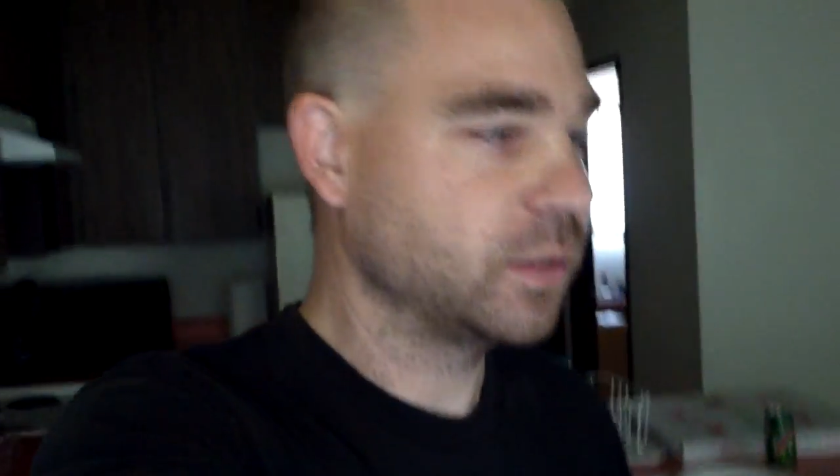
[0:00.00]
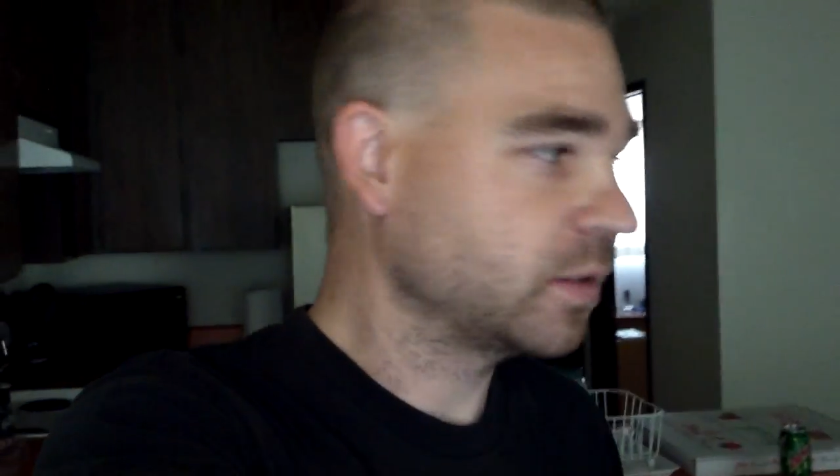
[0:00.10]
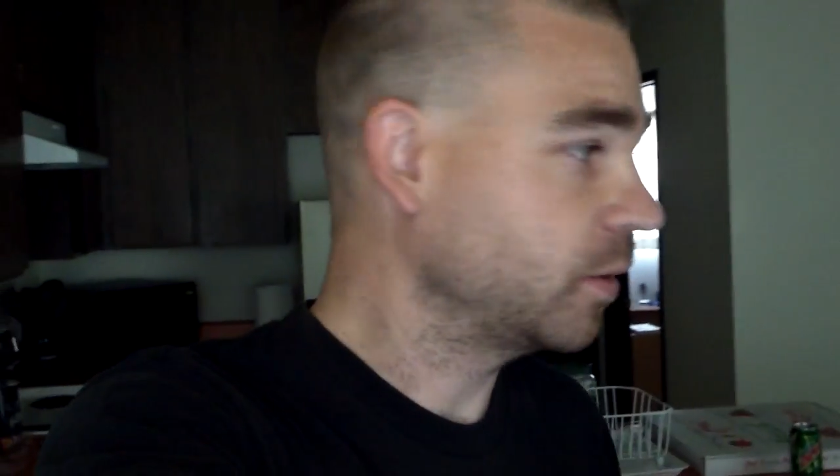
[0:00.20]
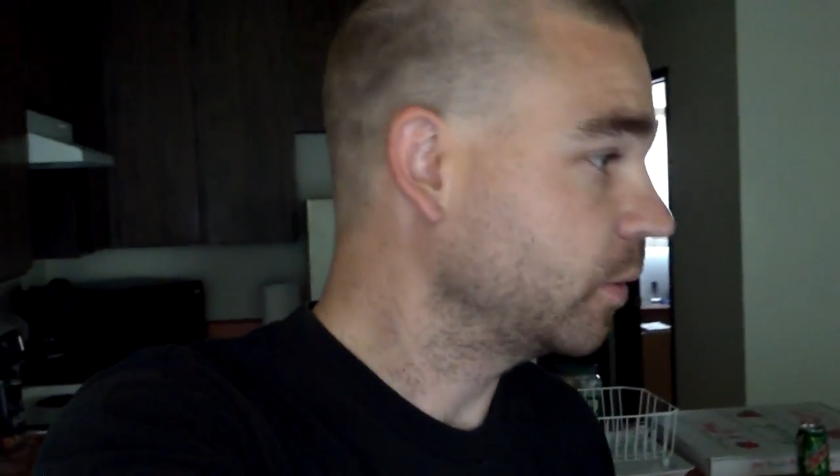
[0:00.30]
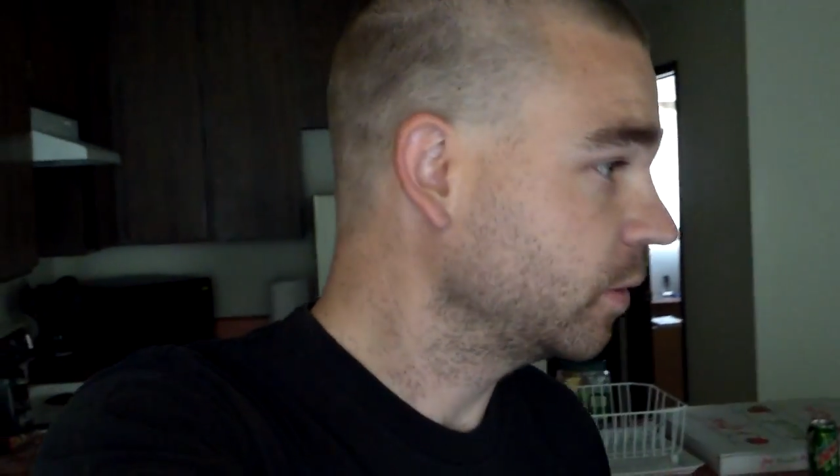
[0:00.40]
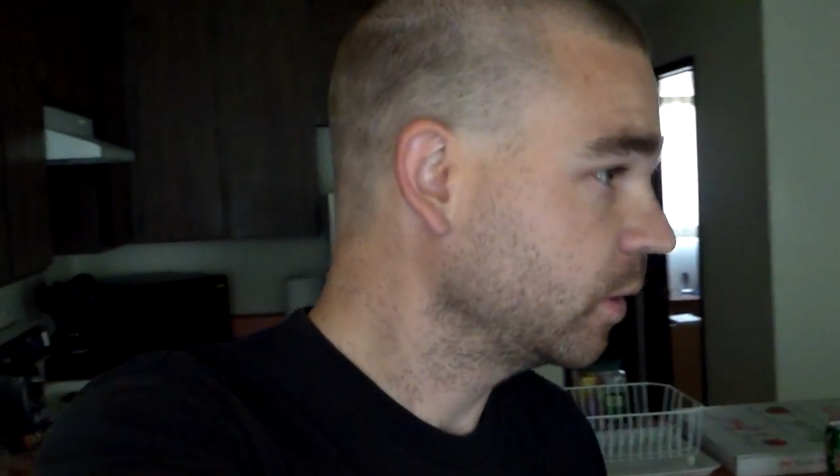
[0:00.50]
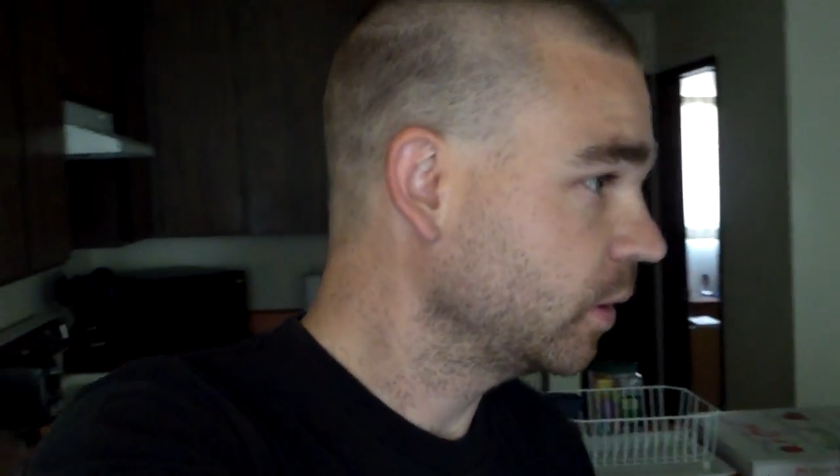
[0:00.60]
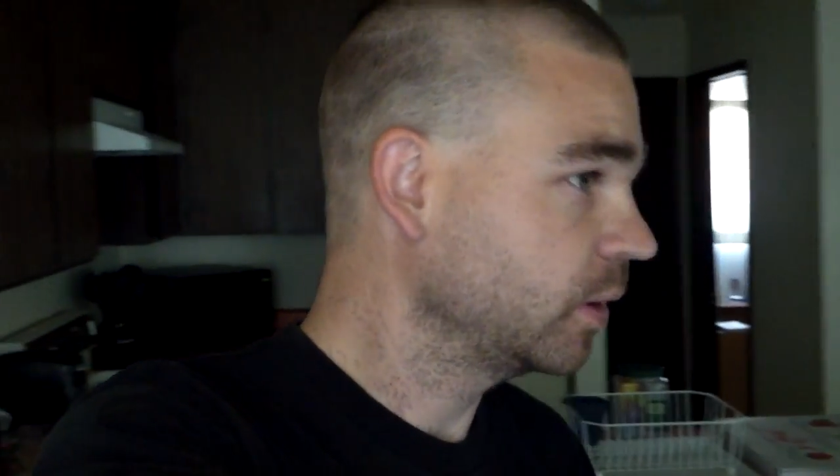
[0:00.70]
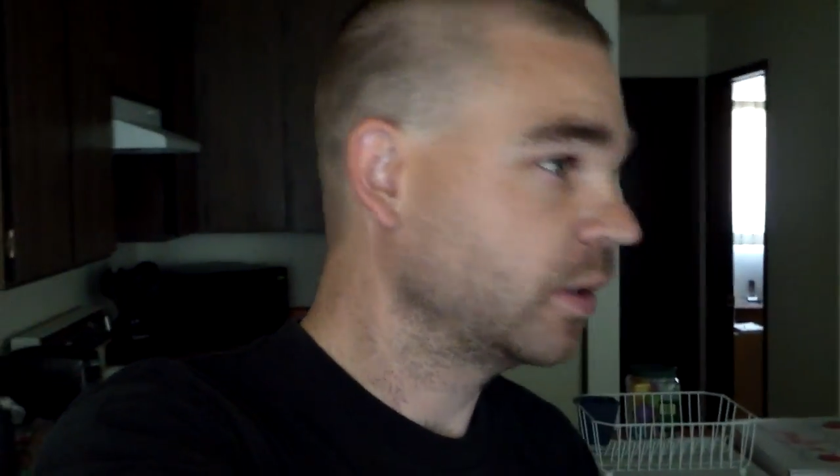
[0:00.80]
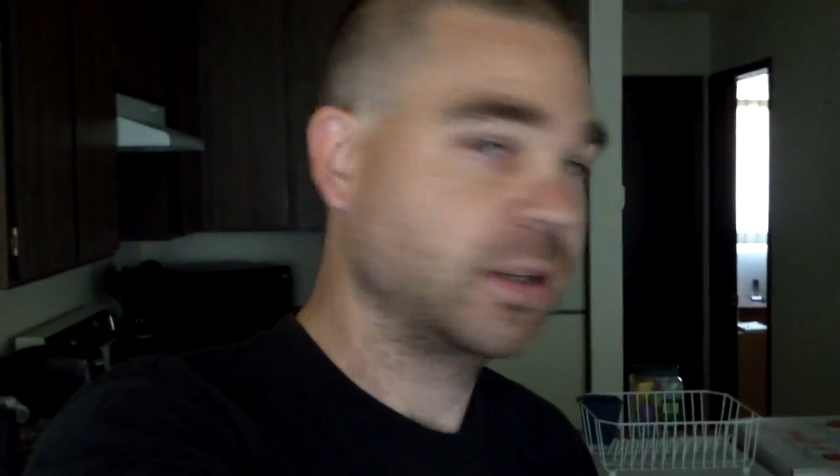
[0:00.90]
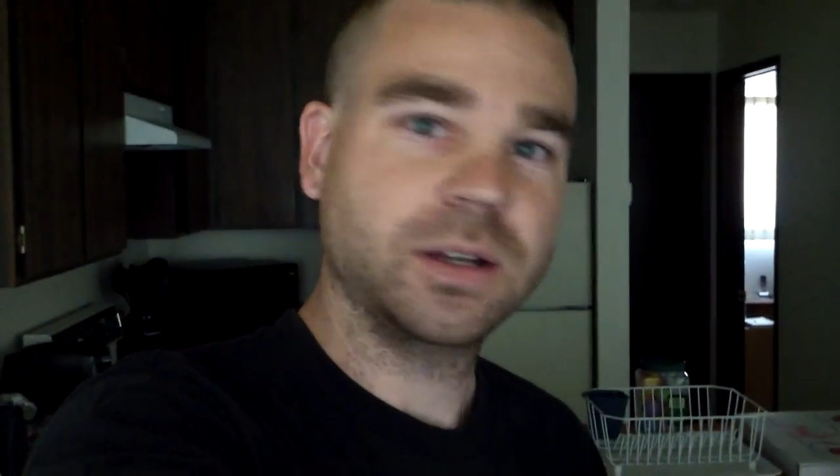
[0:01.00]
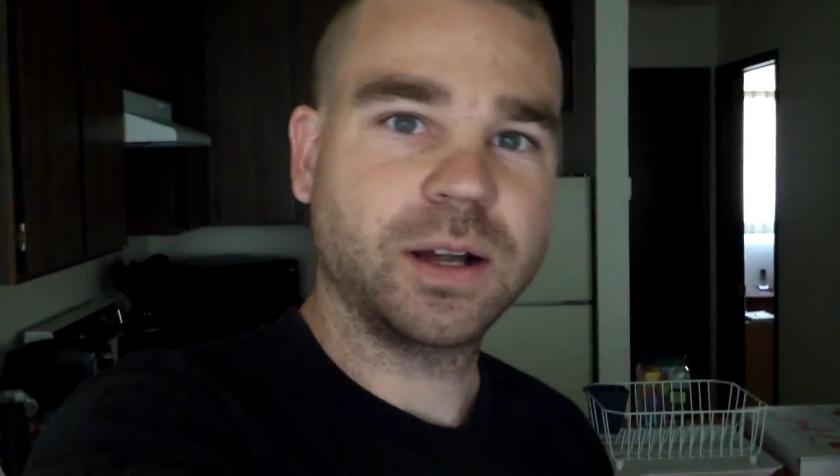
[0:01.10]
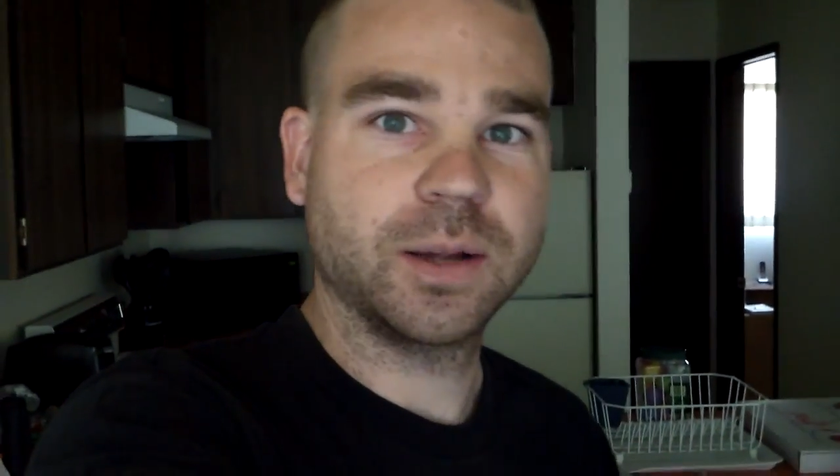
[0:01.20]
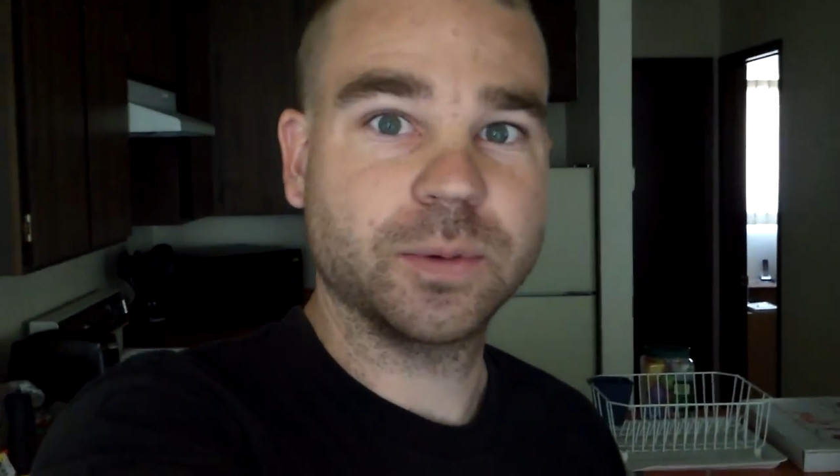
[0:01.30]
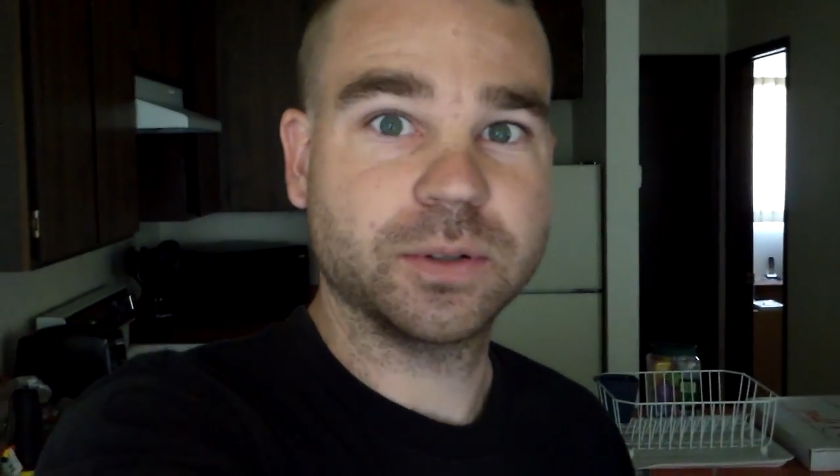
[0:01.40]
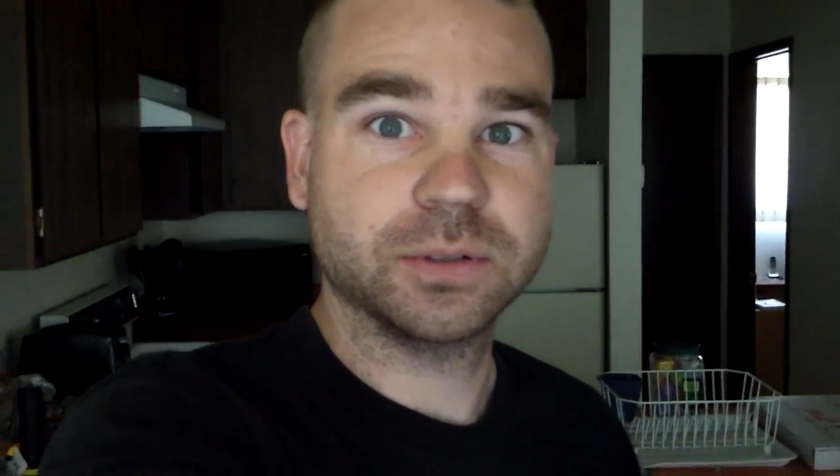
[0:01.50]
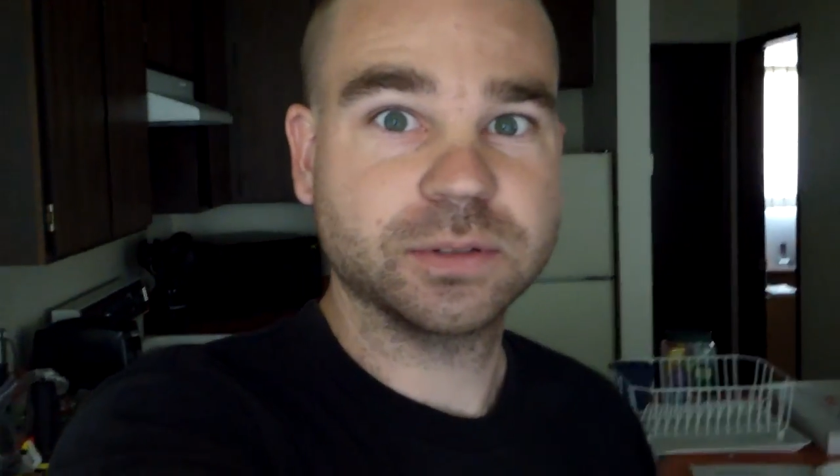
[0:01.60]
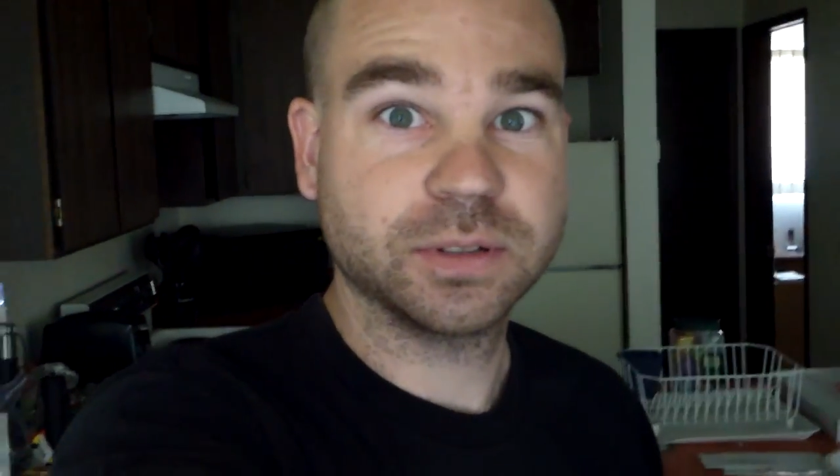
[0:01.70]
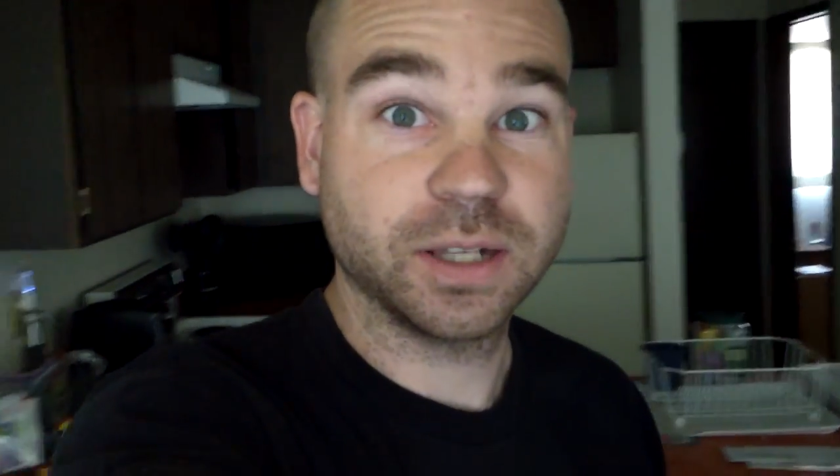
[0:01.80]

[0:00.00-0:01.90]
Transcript: So I will